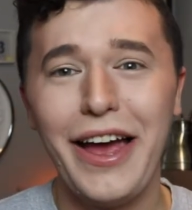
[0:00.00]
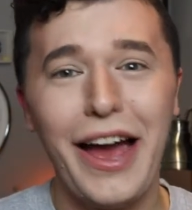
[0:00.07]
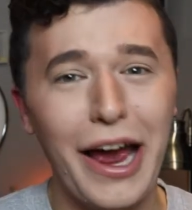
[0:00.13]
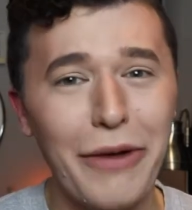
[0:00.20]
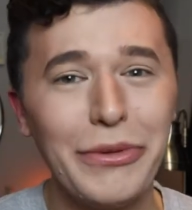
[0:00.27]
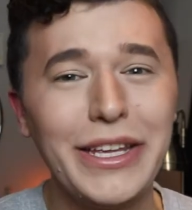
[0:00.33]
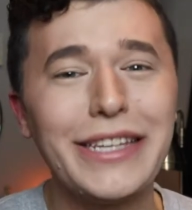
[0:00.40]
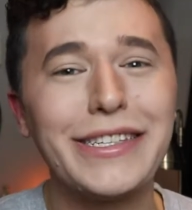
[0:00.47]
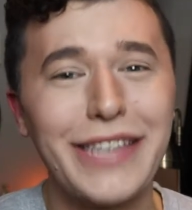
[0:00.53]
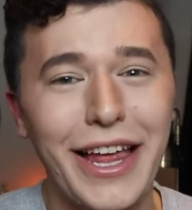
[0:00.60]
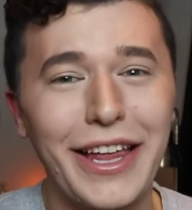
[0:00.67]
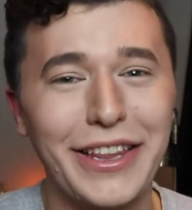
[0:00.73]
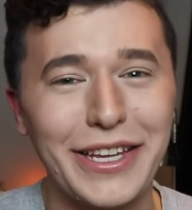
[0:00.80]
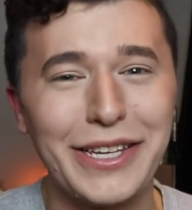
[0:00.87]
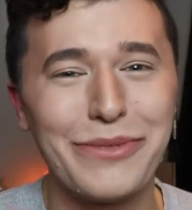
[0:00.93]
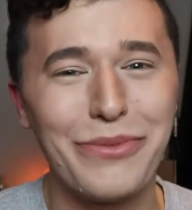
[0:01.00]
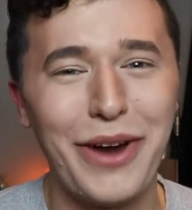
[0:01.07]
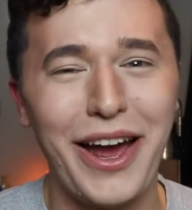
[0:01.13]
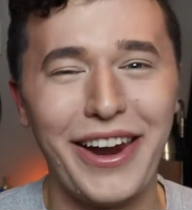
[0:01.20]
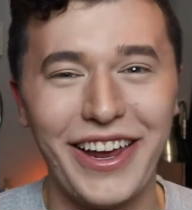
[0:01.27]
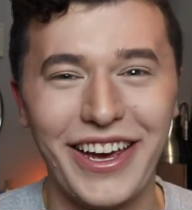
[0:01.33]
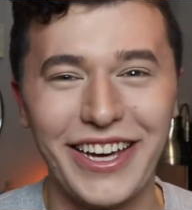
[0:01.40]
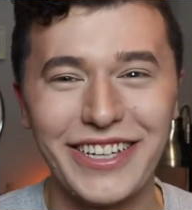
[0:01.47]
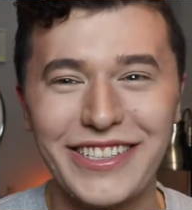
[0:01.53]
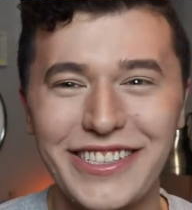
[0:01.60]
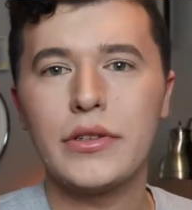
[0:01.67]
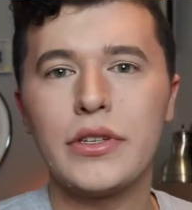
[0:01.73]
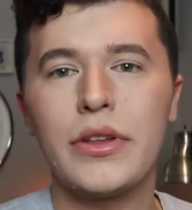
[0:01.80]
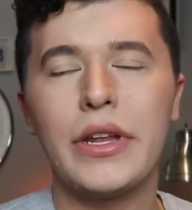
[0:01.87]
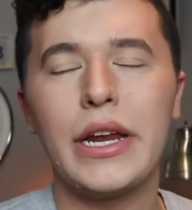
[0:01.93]
I'm really selling these products.
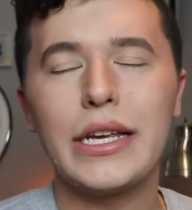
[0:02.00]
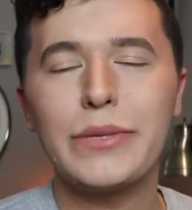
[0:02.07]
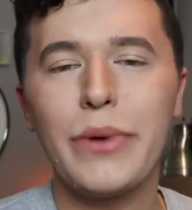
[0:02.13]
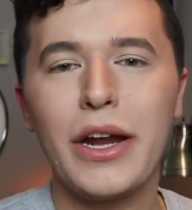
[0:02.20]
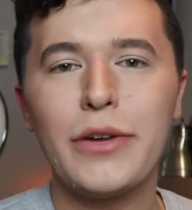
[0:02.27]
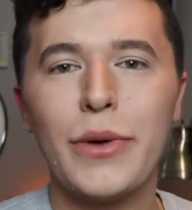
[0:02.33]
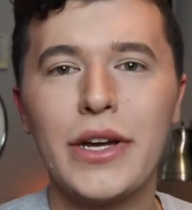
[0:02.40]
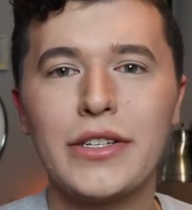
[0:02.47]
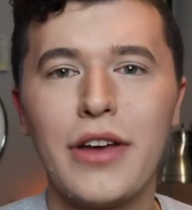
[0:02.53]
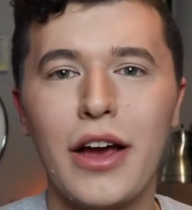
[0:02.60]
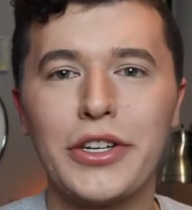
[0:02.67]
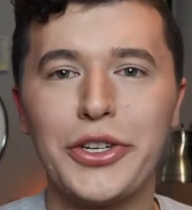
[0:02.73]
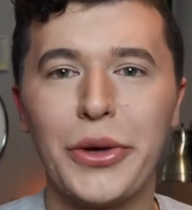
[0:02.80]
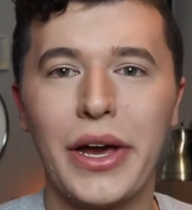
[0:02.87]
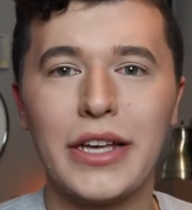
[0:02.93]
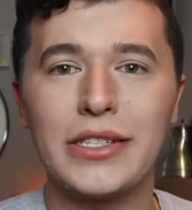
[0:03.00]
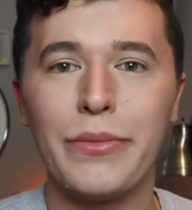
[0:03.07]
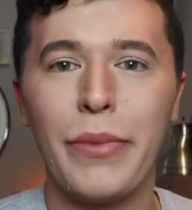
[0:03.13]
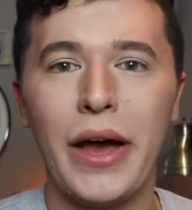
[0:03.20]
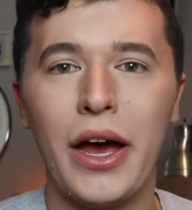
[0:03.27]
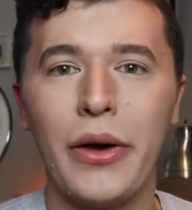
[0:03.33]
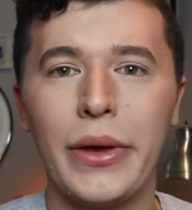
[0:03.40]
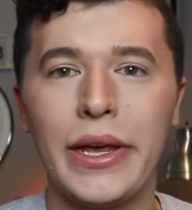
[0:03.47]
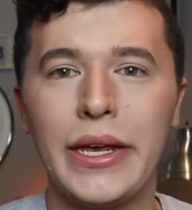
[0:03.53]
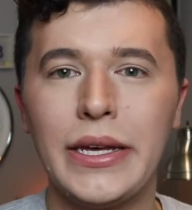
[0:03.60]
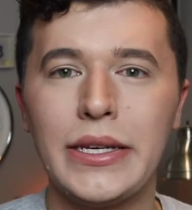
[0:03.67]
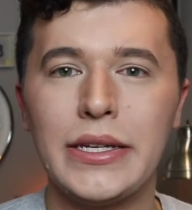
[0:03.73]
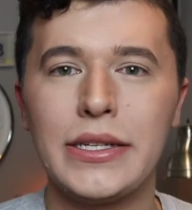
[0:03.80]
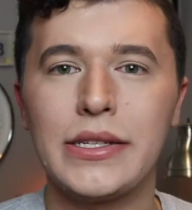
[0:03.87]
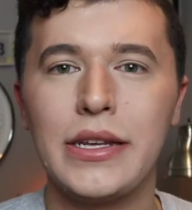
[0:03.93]
So the next product I want to talk to you guys about
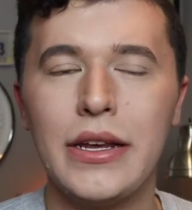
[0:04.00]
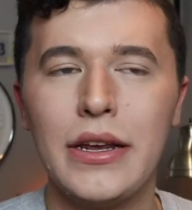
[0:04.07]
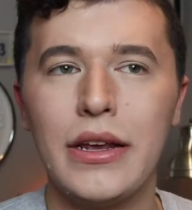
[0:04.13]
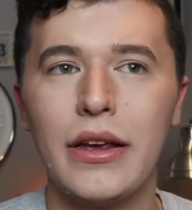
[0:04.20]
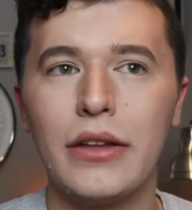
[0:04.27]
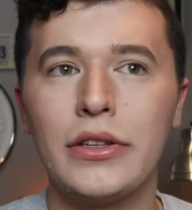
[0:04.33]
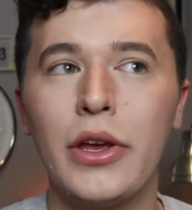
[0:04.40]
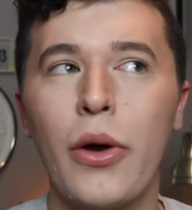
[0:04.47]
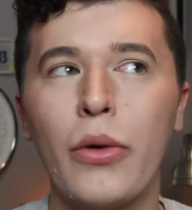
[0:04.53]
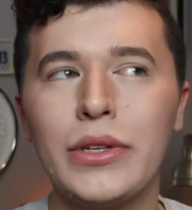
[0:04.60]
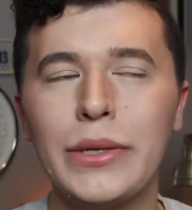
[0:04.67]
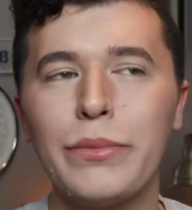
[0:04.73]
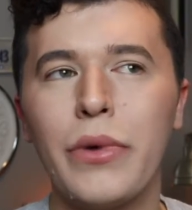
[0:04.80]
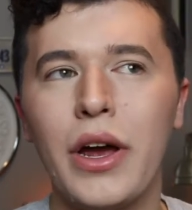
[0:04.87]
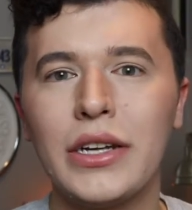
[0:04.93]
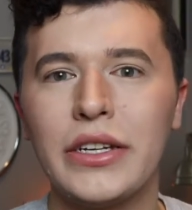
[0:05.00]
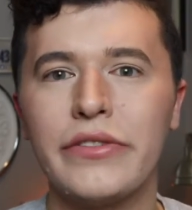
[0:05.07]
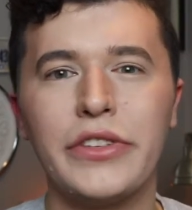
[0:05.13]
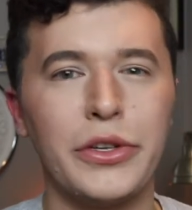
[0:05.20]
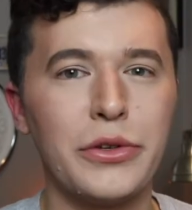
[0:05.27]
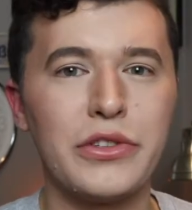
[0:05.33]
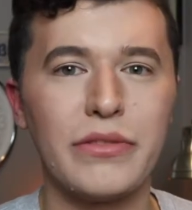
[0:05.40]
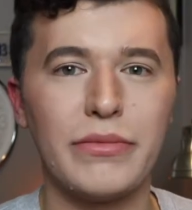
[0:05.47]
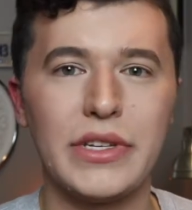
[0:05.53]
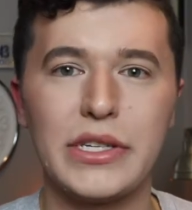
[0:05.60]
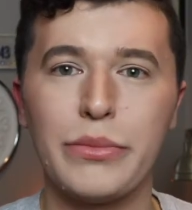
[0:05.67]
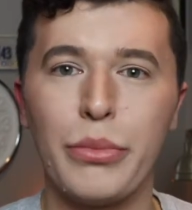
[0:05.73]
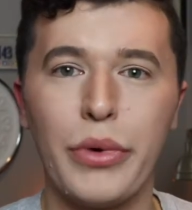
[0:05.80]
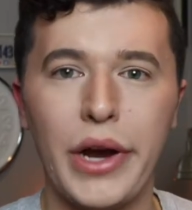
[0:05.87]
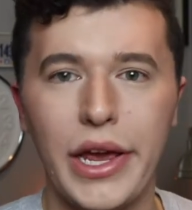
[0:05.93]
is the only product I've used from this
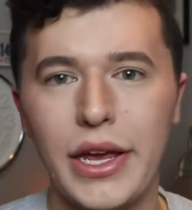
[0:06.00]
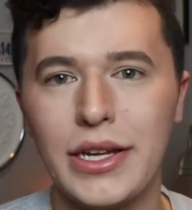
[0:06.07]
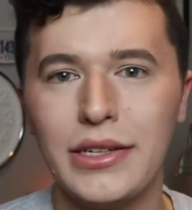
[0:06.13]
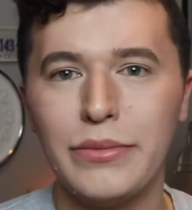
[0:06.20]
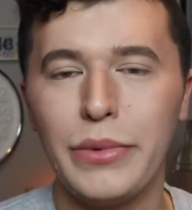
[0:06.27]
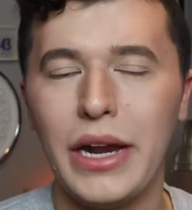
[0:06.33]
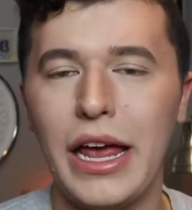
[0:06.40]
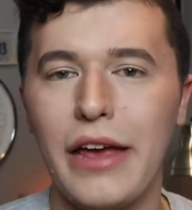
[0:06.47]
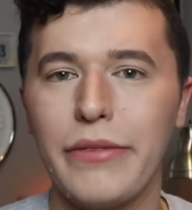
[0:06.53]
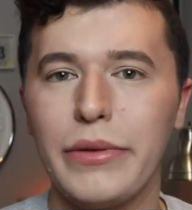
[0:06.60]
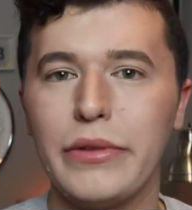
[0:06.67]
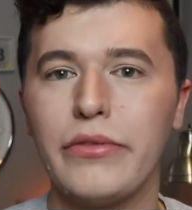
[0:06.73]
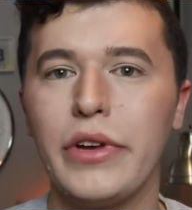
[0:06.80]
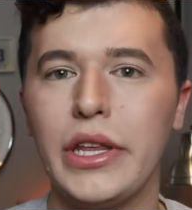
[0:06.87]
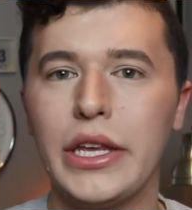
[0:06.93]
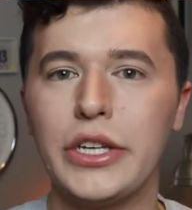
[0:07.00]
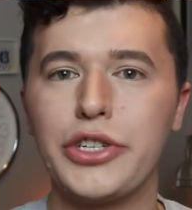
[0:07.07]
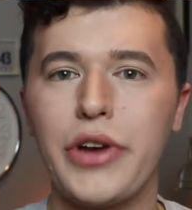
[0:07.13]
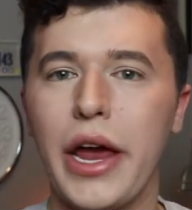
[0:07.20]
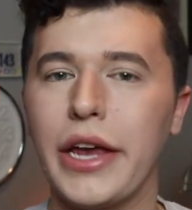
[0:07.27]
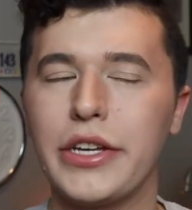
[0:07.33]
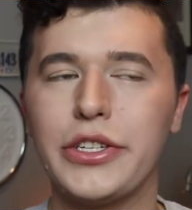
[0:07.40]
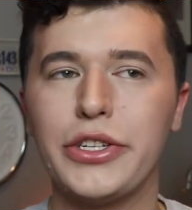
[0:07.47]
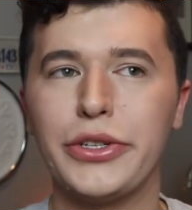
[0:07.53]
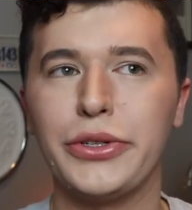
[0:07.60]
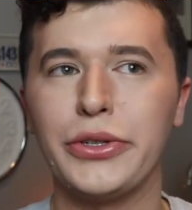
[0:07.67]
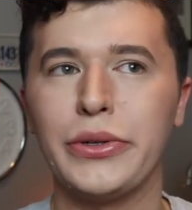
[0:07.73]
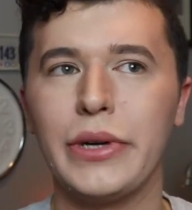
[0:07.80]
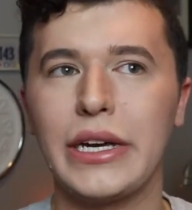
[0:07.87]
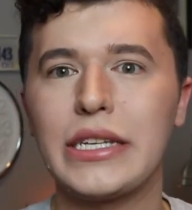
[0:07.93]
brand, but I've been really trying
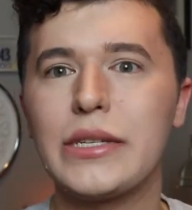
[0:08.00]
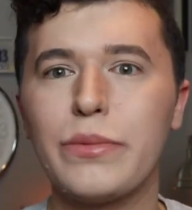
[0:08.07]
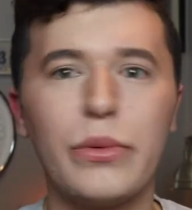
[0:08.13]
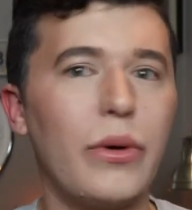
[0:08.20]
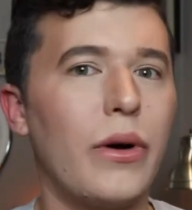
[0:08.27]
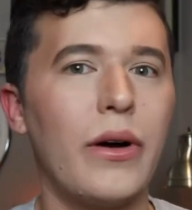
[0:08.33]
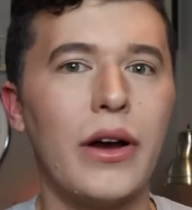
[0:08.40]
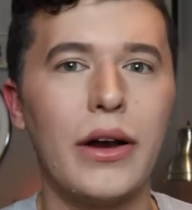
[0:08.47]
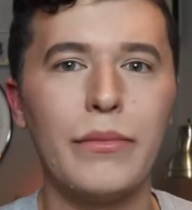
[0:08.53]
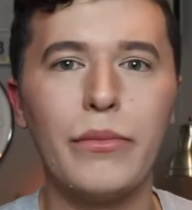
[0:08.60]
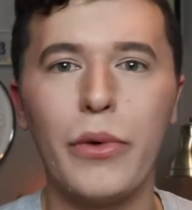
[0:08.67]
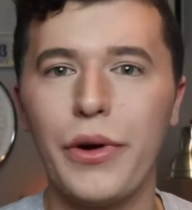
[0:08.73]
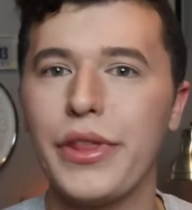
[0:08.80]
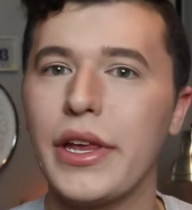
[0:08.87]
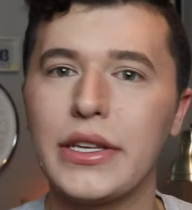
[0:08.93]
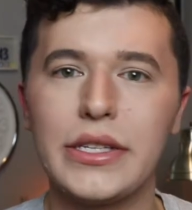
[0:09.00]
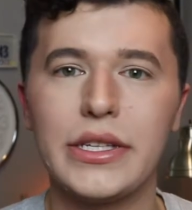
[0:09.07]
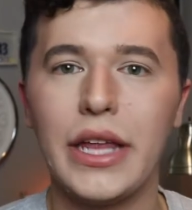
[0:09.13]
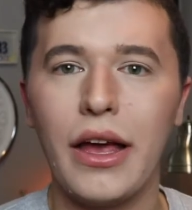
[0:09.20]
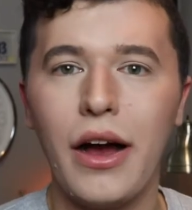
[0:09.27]
to explore more things that they